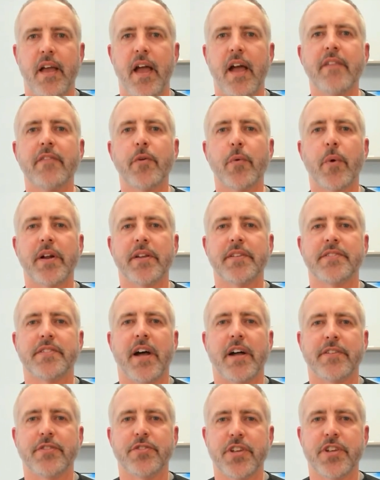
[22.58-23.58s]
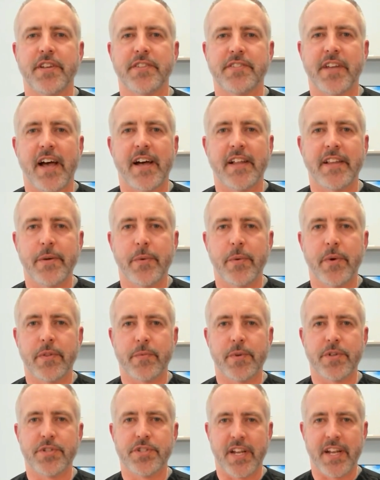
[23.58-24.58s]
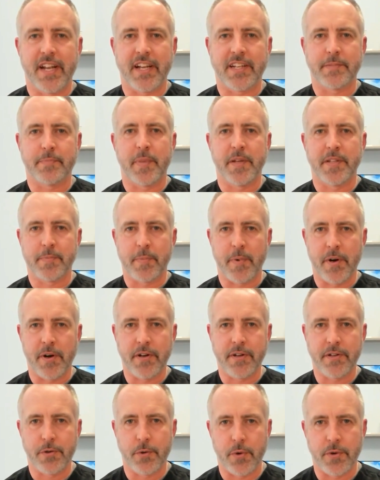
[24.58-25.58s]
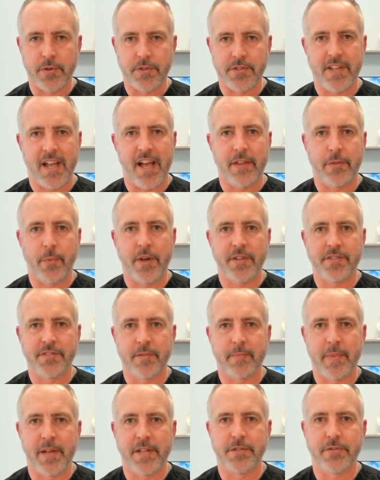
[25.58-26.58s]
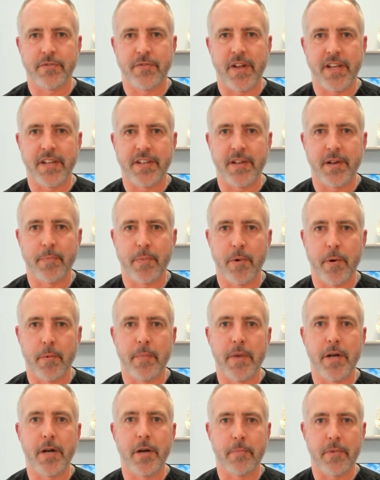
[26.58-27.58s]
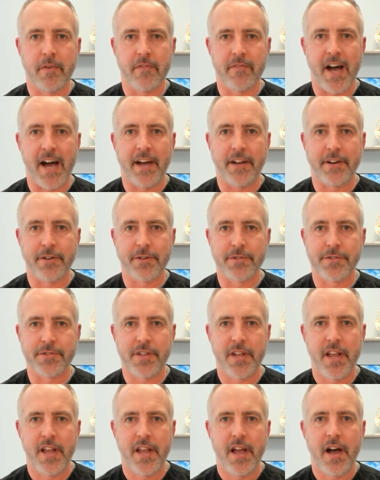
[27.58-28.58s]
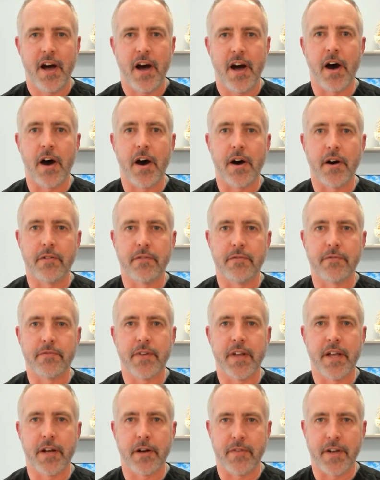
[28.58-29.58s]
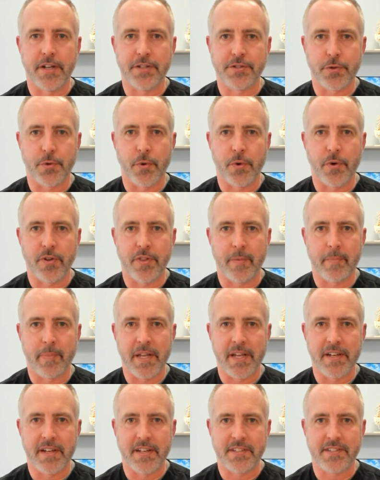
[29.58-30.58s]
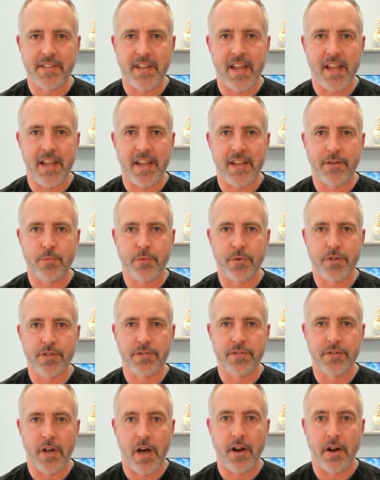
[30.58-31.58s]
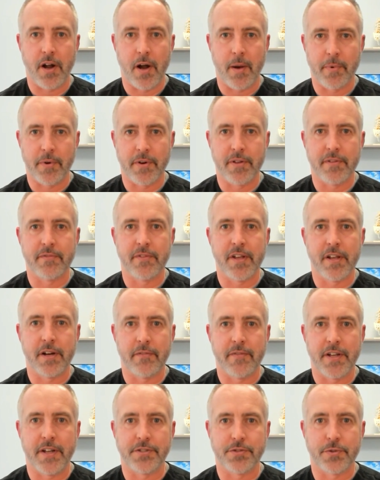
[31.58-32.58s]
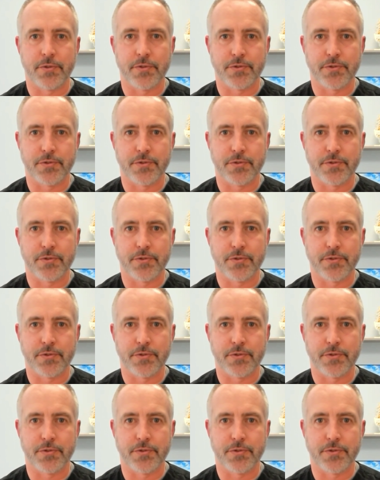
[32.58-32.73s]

Hey everyone, it's Dr. Jess Sally with Regenexx Pittsburgh, your Southwestern Pennsylvania premier providers of interventional orthopedics and non-operative interventional